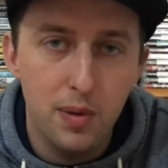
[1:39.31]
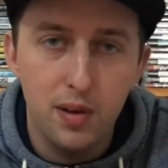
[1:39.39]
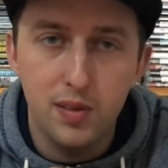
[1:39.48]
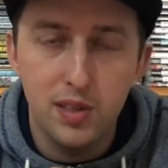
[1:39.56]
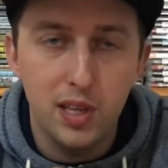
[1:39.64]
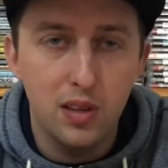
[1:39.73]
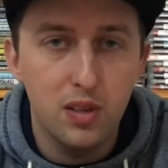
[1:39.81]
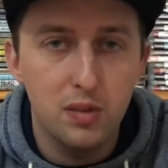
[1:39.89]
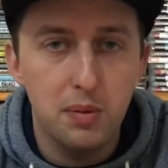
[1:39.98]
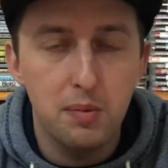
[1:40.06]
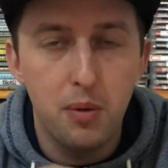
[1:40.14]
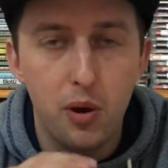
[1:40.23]
and I've seen lots of
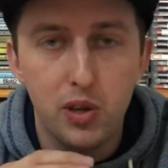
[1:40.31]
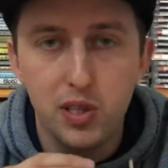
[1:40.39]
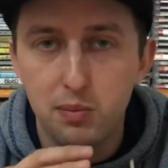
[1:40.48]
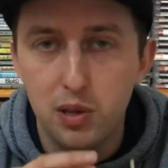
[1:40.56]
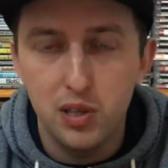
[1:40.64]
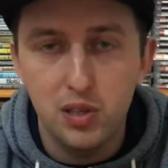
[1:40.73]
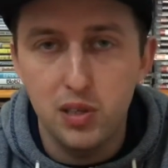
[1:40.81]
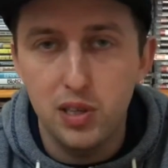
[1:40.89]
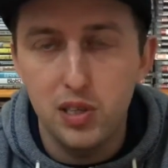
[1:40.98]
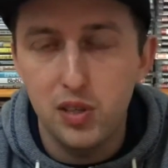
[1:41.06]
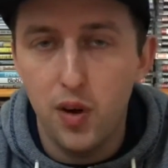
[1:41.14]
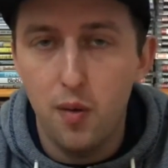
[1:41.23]
people posting pictures on
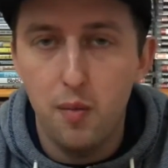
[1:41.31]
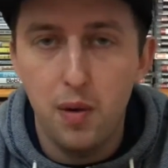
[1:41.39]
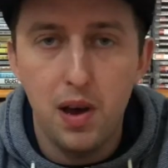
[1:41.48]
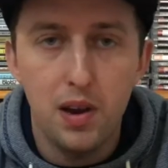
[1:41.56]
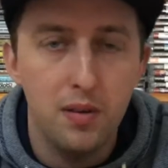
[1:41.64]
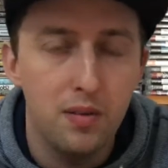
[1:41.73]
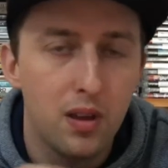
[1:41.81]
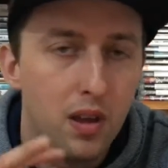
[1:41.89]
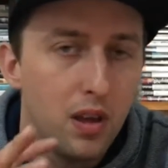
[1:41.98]
Instagram about it and